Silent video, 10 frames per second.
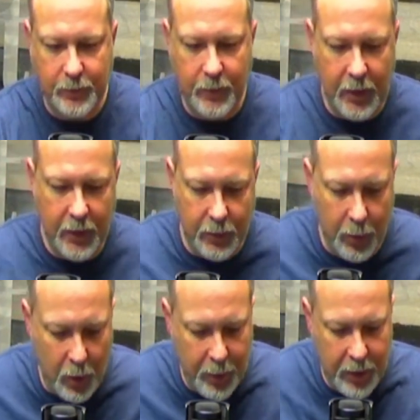and so I'm
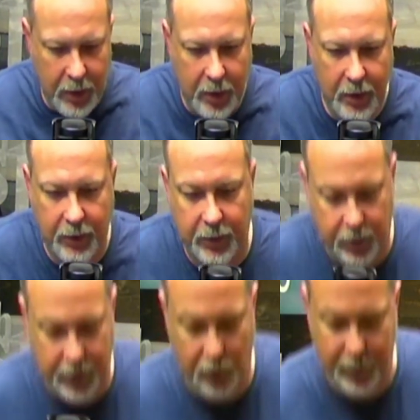hoping that you can still
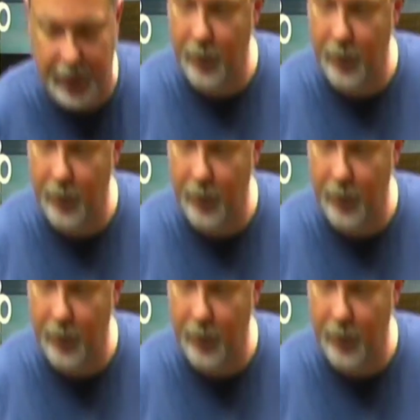hear me. I know the